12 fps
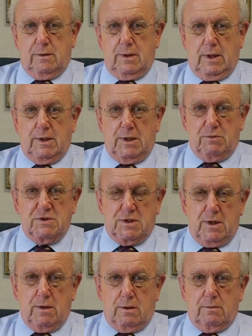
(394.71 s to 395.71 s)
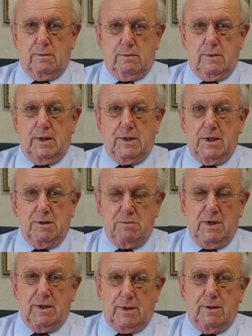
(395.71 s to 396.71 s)
and he was there, and he
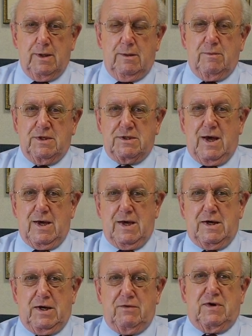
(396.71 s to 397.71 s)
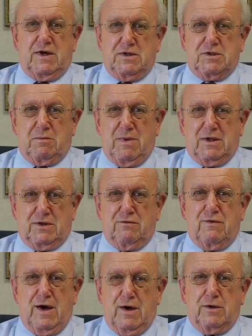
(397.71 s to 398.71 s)
admitted, because I had evidence about the
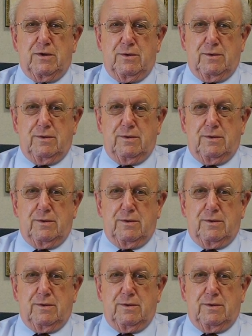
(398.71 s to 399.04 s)
value,